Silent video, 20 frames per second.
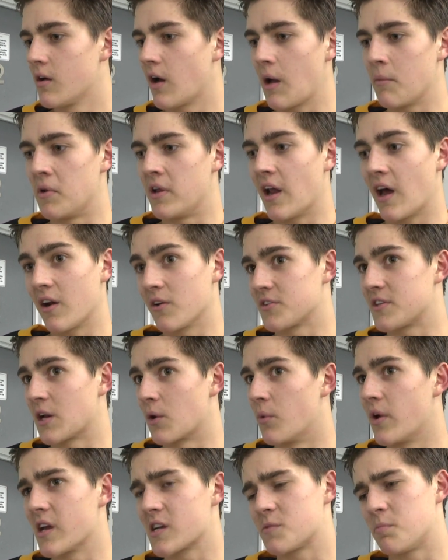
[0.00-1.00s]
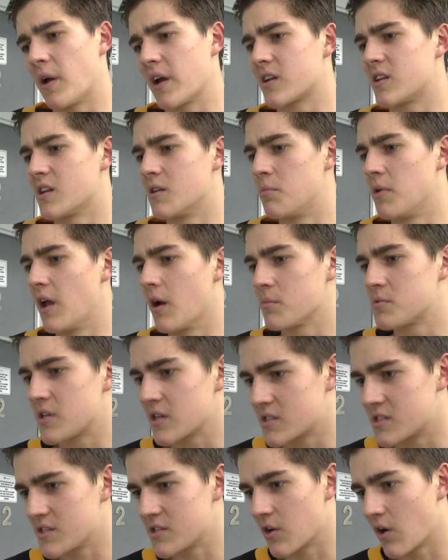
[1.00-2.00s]
I mean, I don't think we expected to be up
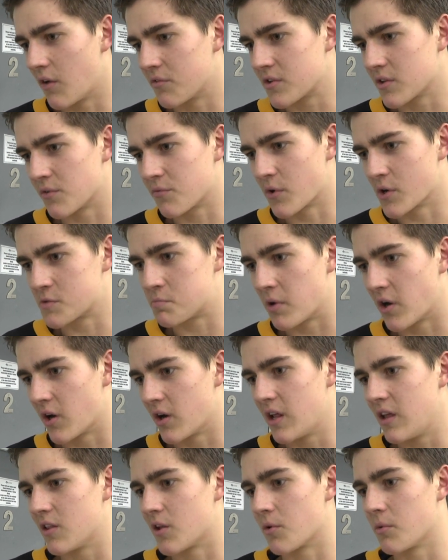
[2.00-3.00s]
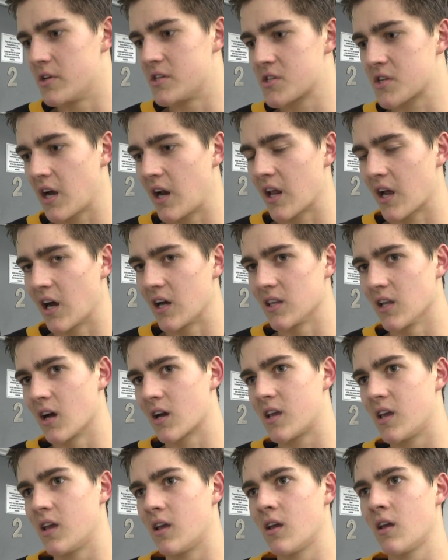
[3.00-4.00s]
6-0 after the first period either. We just kind of got
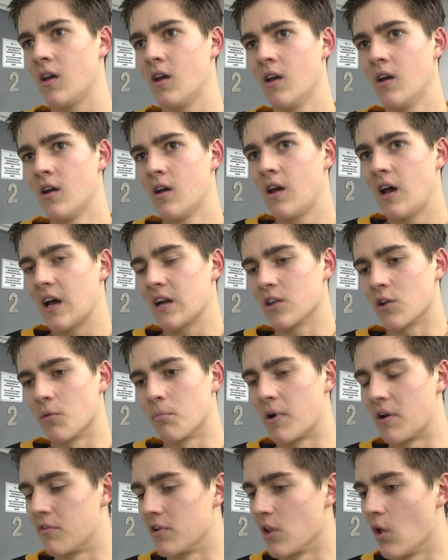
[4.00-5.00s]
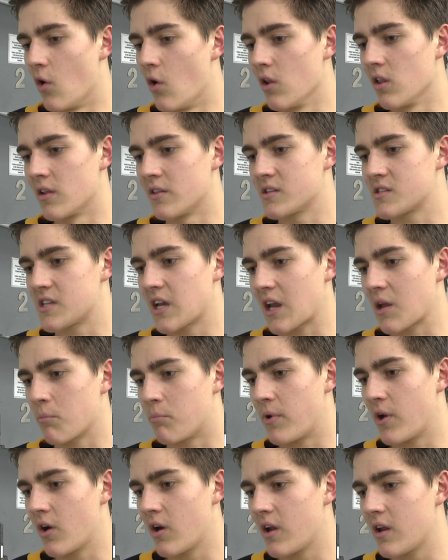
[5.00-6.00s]
lucky, had a little bit of a goal in the second
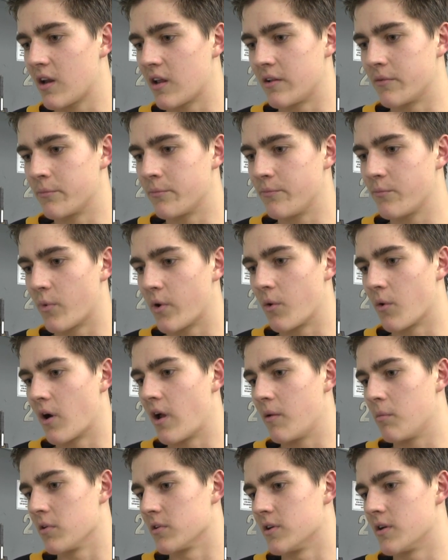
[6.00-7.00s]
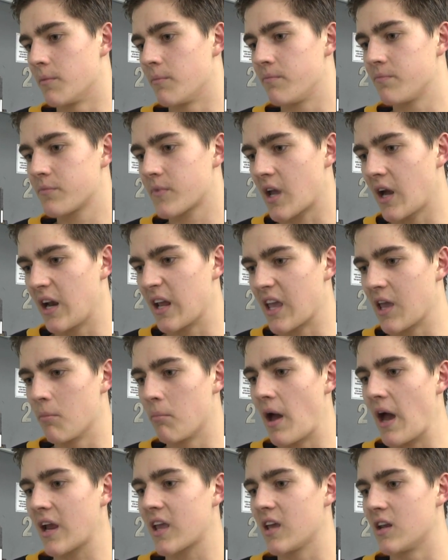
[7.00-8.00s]
period, and we were able to kind of get
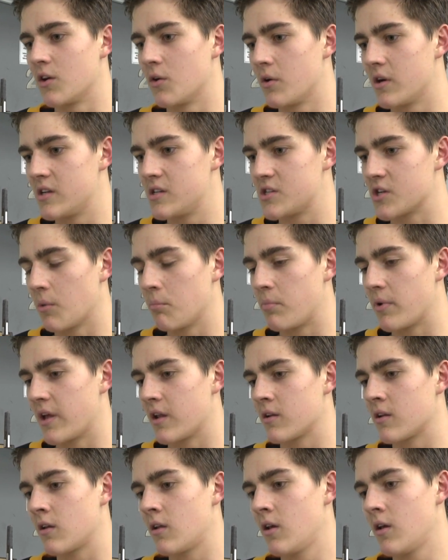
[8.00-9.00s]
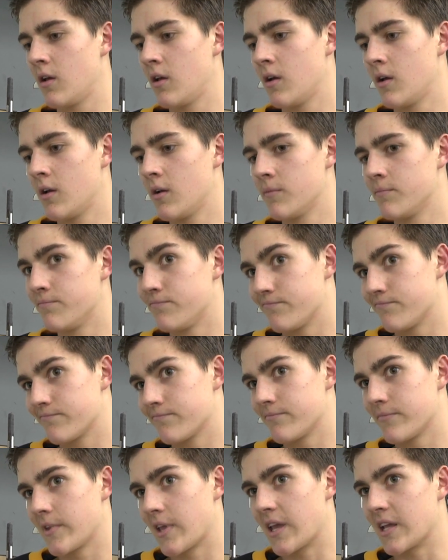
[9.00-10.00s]
back into it, jump in,
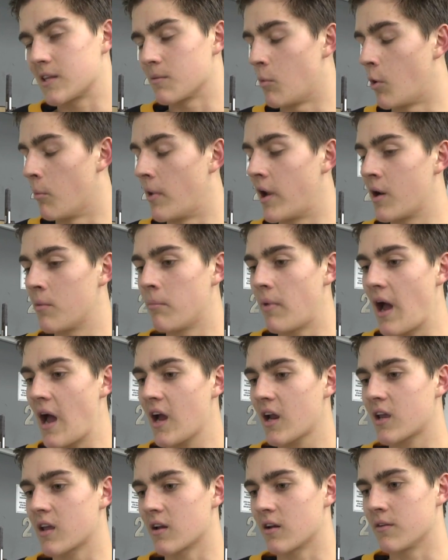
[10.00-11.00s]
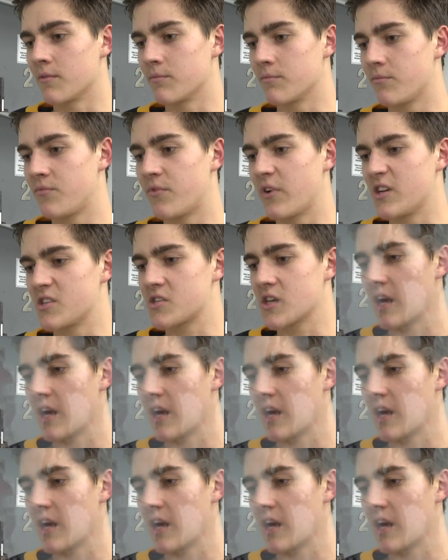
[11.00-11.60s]
get the momentum back, and finish